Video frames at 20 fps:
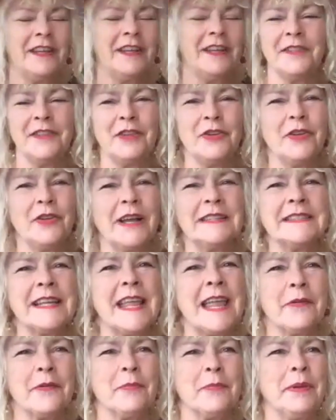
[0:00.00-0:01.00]
now, you guys
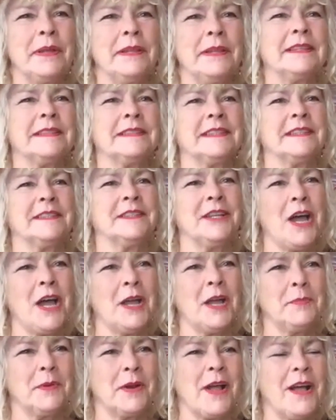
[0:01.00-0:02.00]
can't repeat this to
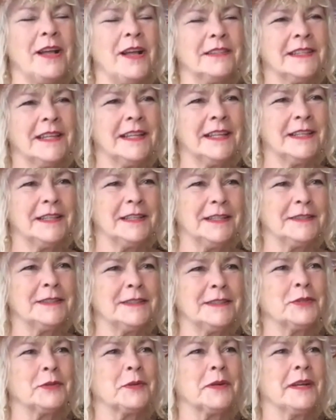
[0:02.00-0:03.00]
Todd, but I'll tell a little
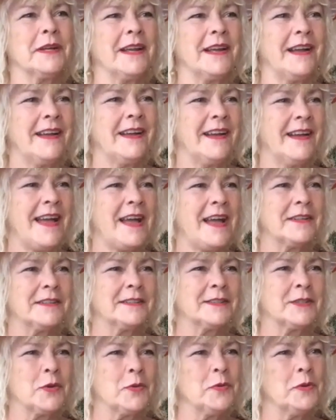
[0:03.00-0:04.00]
story out
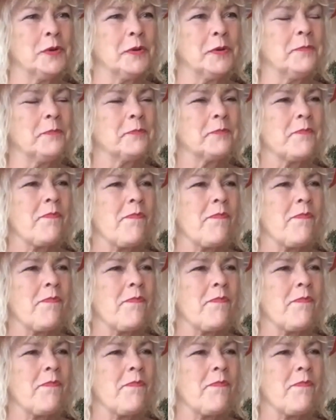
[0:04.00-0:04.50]
of school.